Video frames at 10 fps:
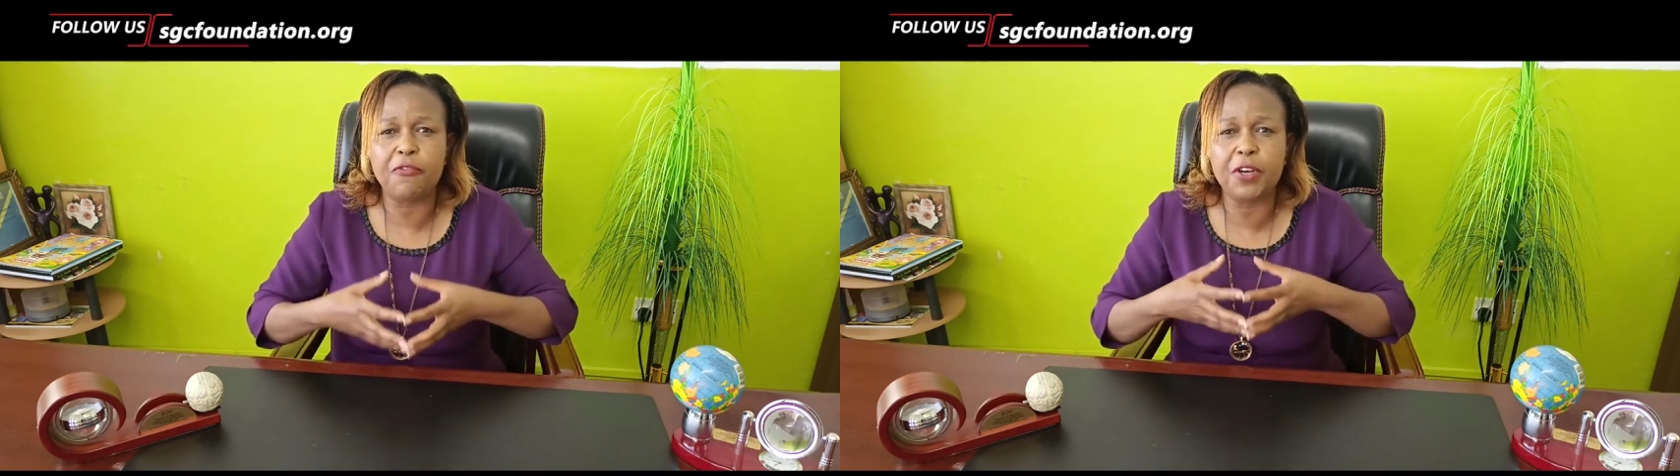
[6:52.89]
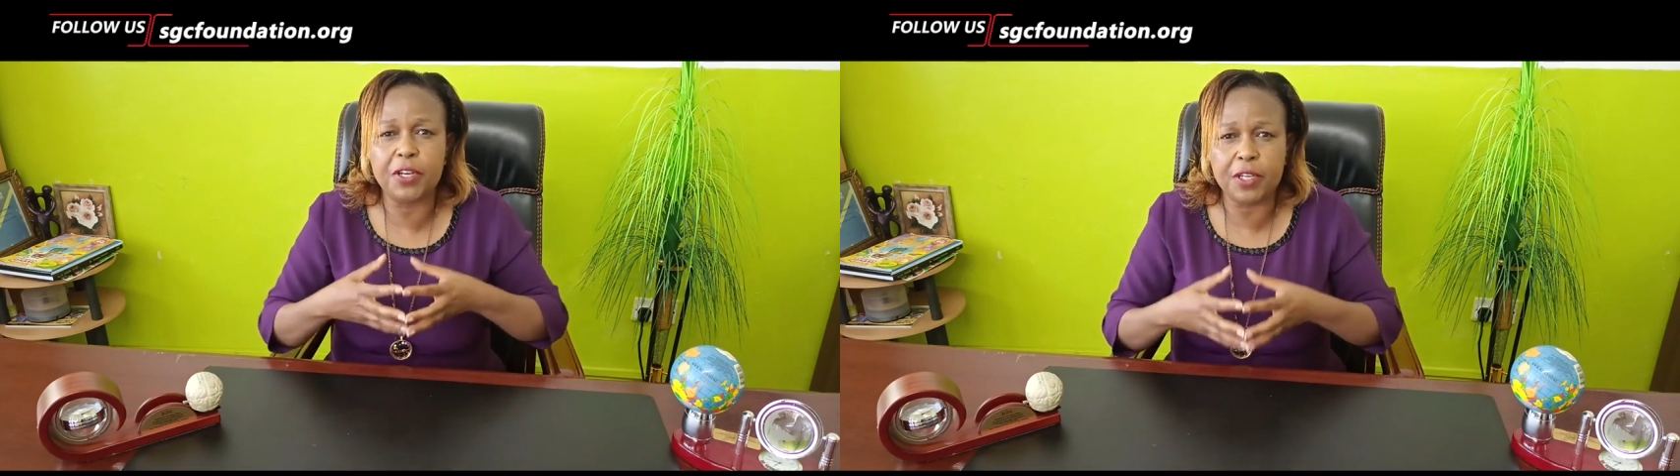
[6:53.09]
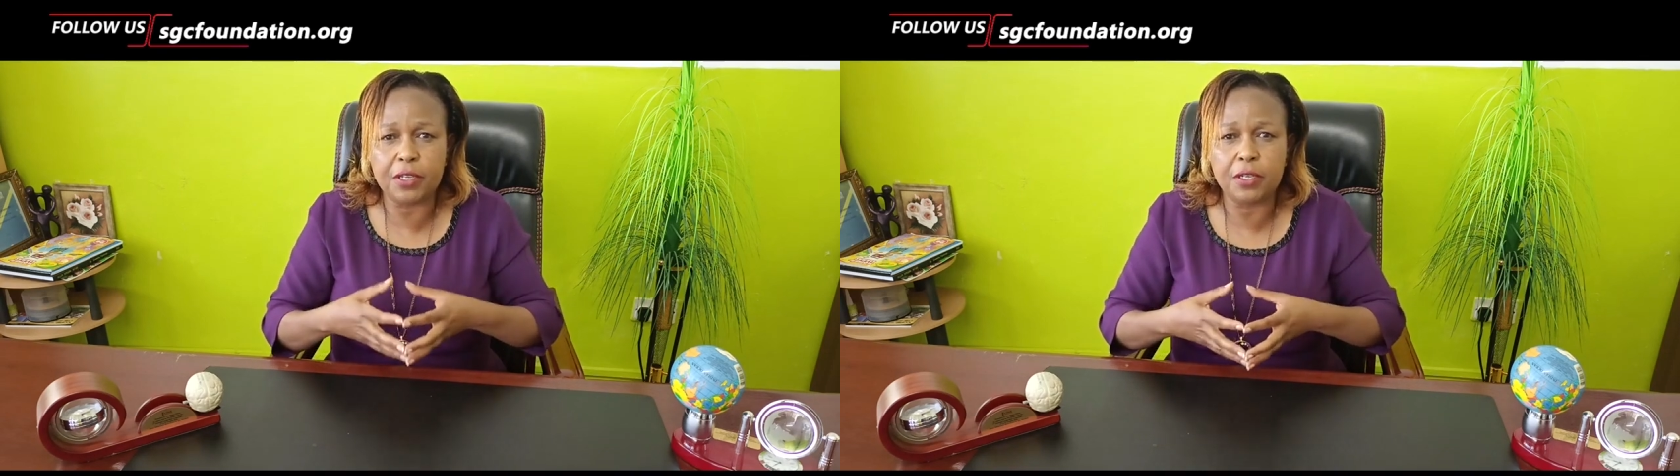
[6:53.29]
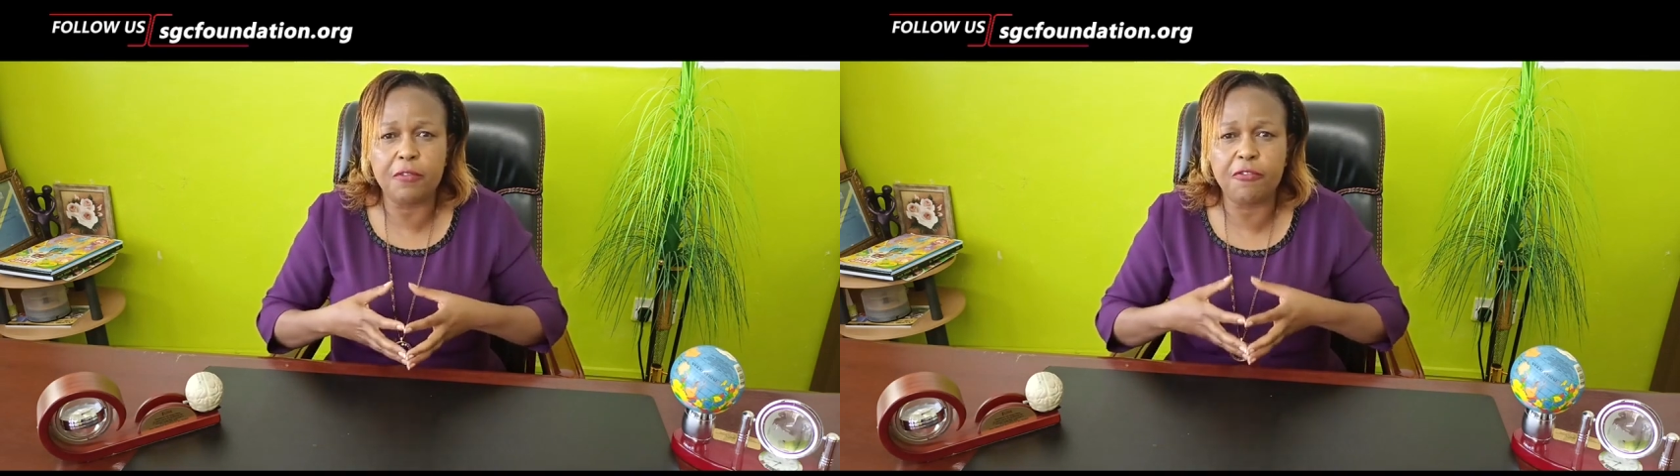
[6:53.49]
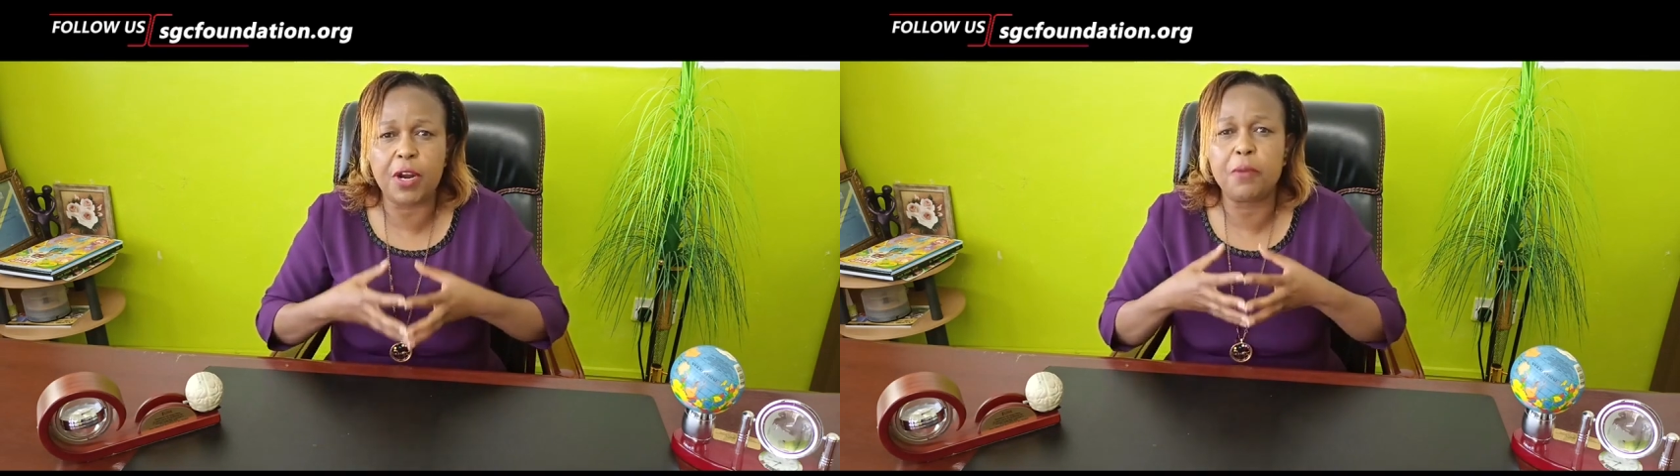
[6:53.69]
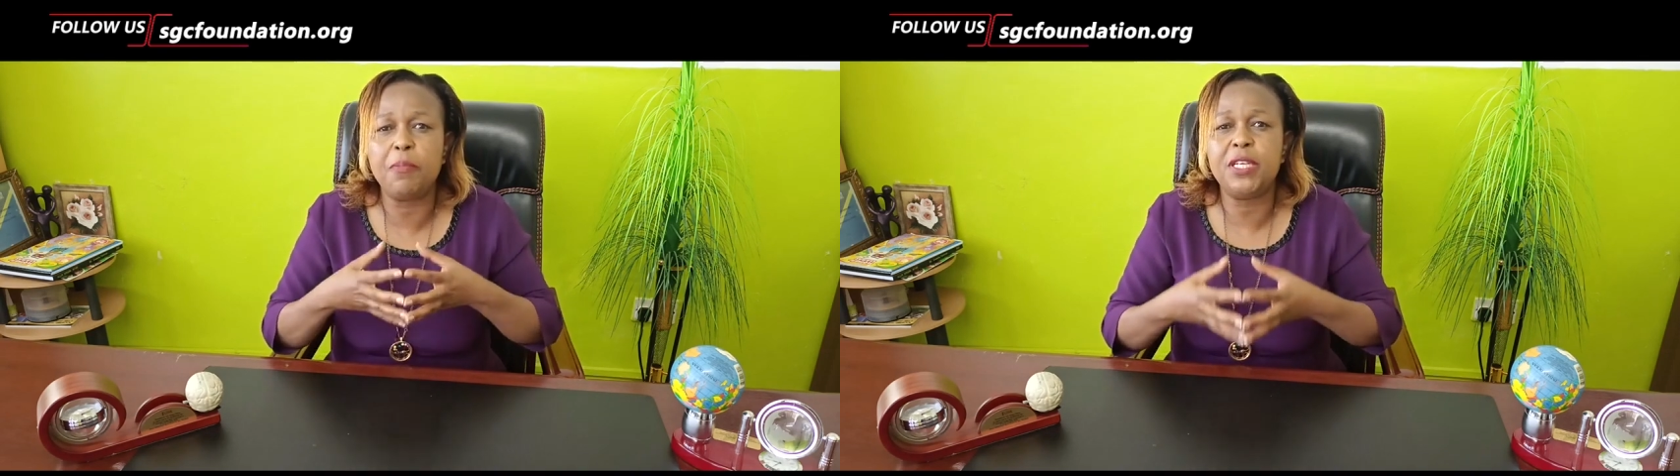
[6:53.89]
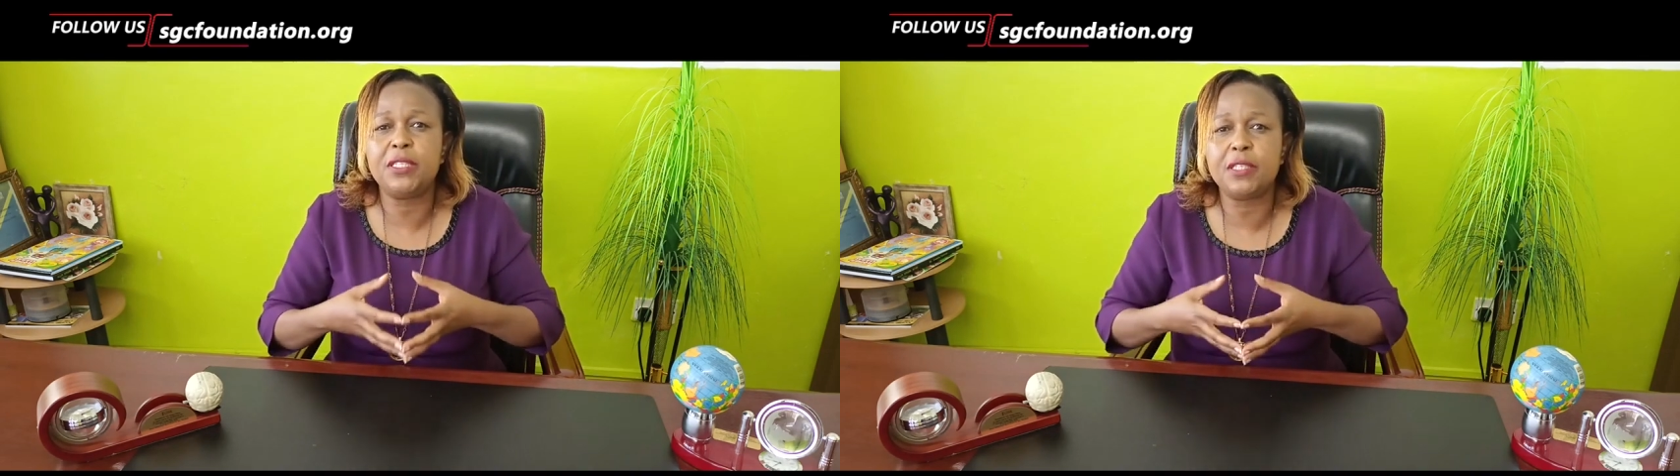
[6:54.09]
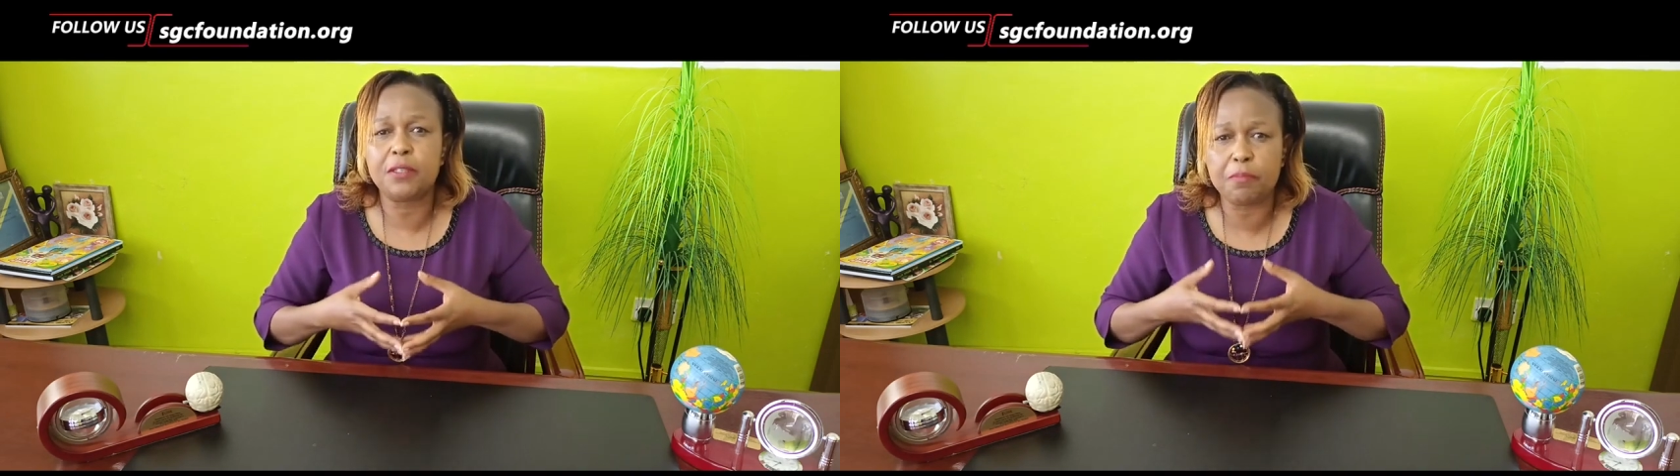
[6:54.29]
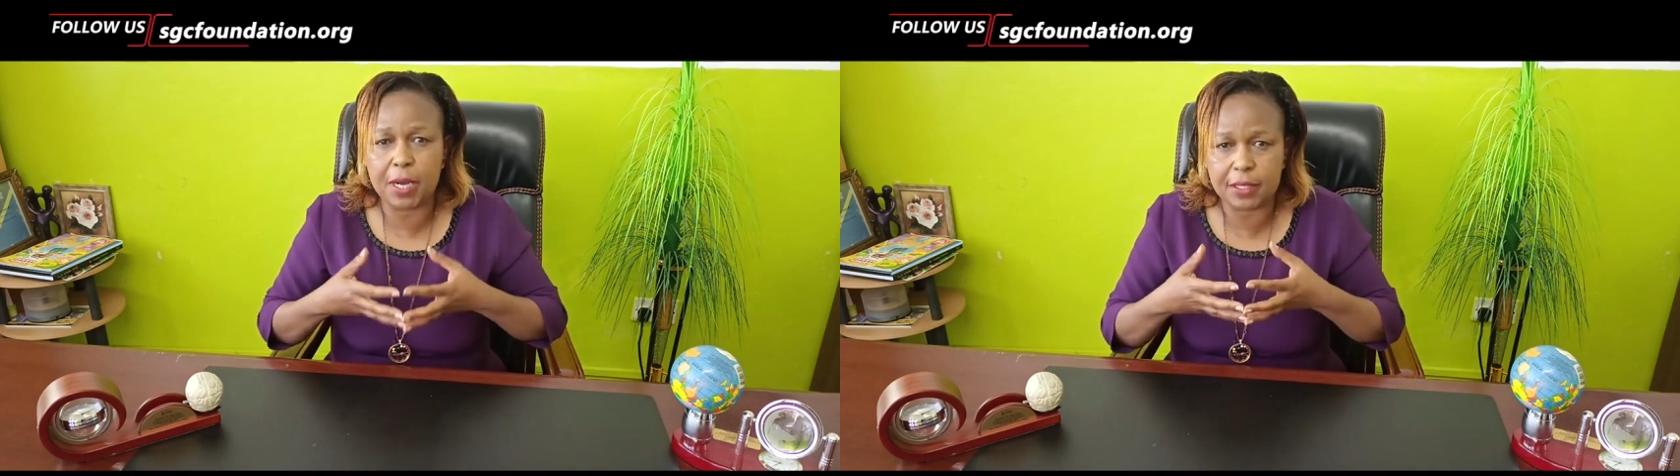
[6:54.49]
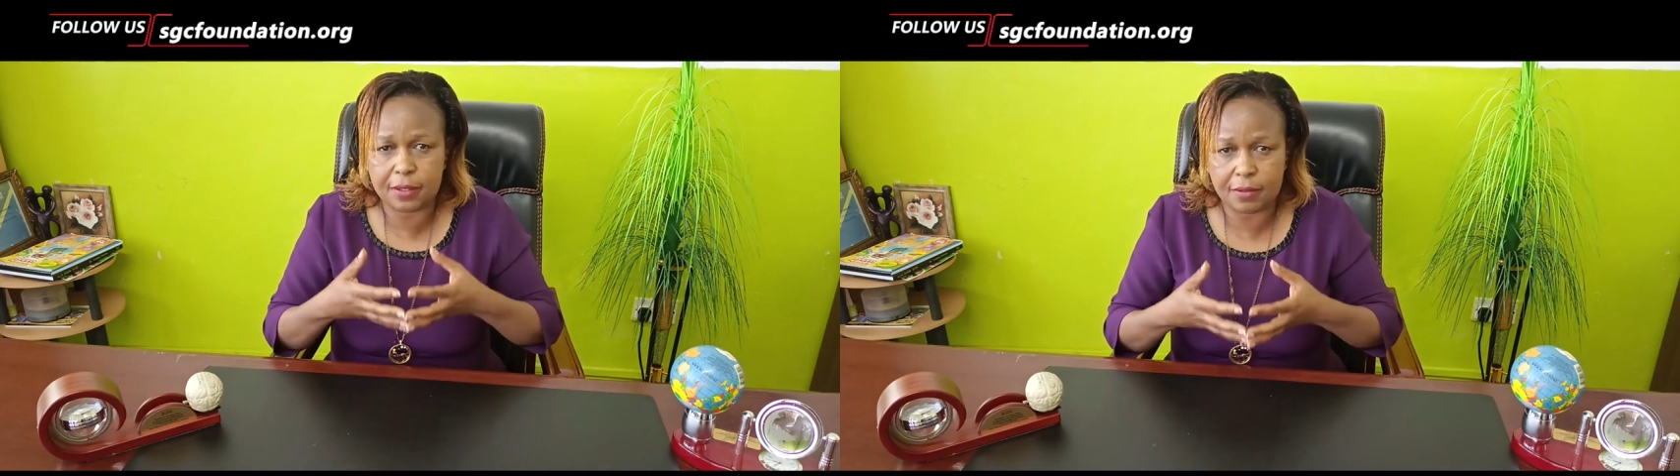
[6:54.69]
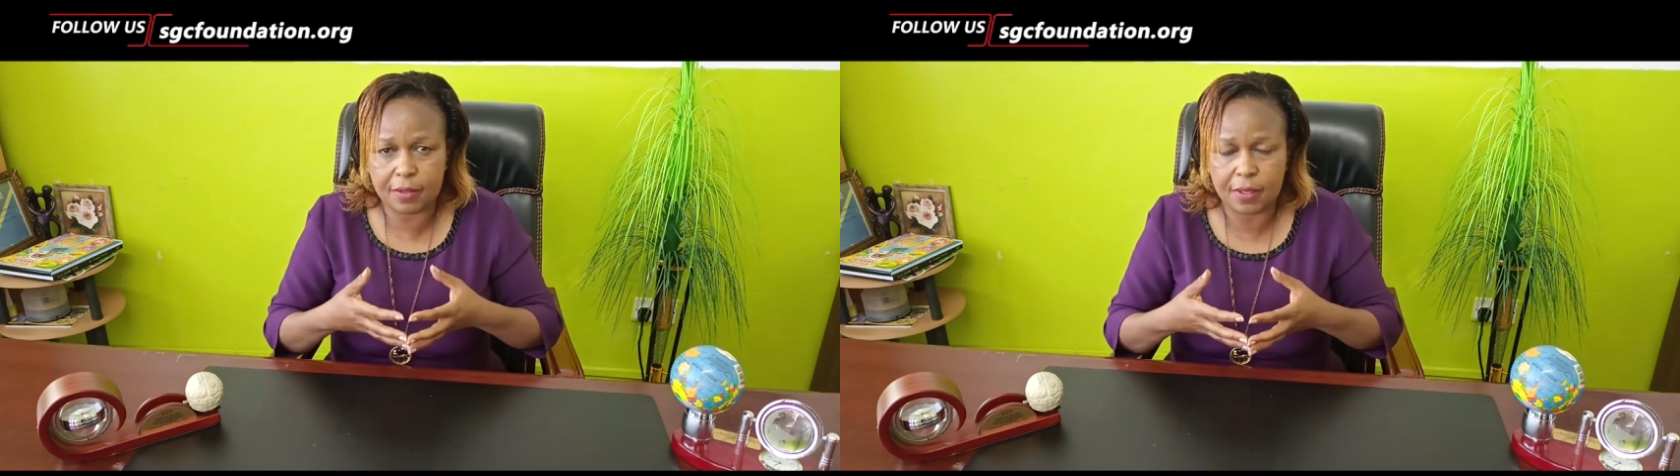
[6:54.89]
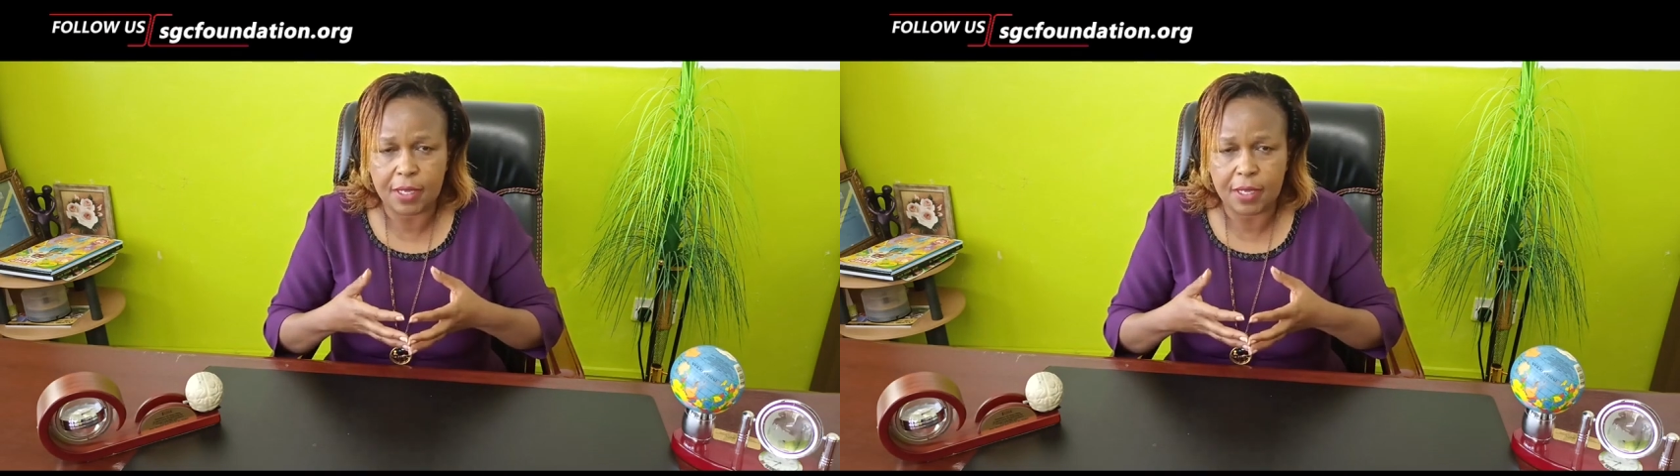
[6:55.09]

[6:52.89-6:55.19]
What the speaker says: very fragmented person,